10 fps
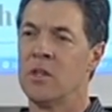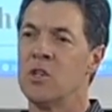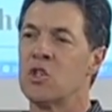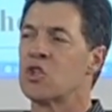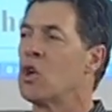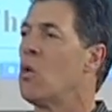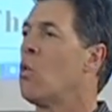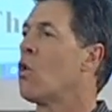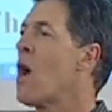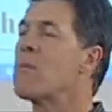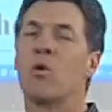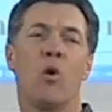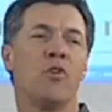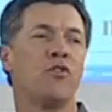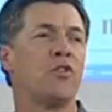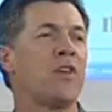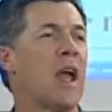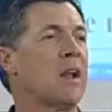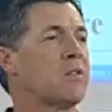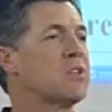So, where I'm going to
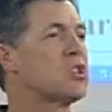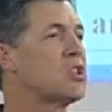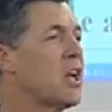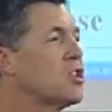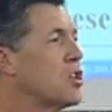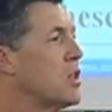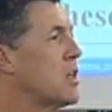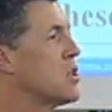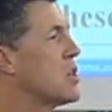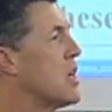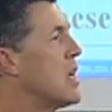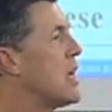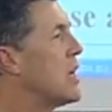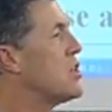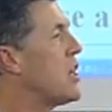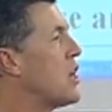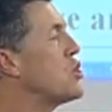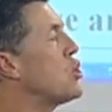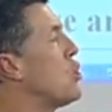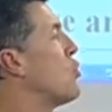take this session is in
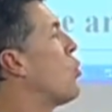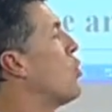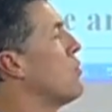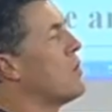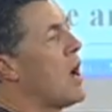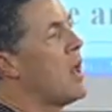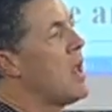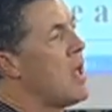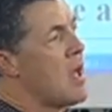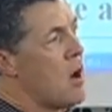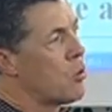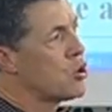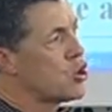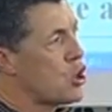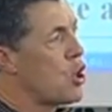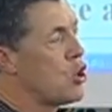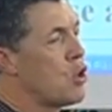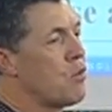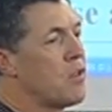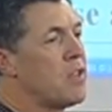teaching you the Word of God. I want to show
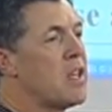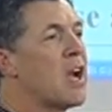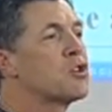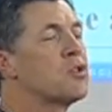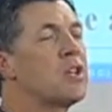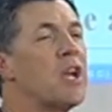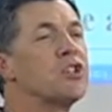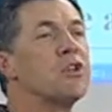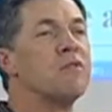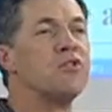you that the exhortation of